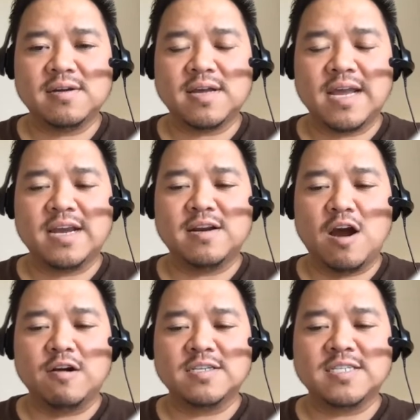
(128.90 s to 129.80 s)
and
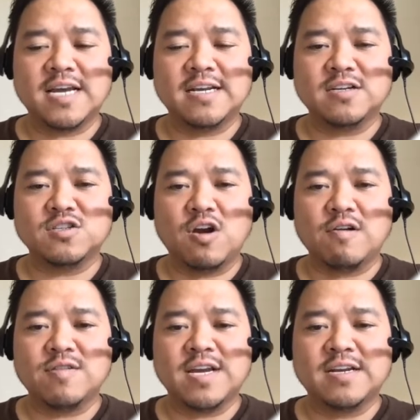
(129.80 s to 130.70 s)
our settings are
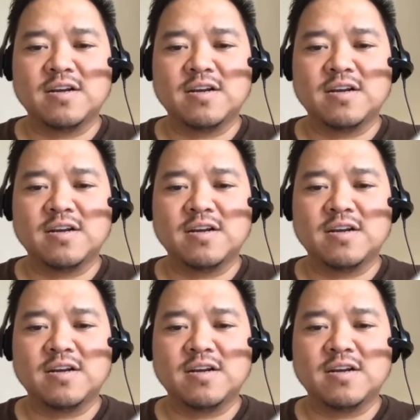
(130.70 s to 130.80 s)
then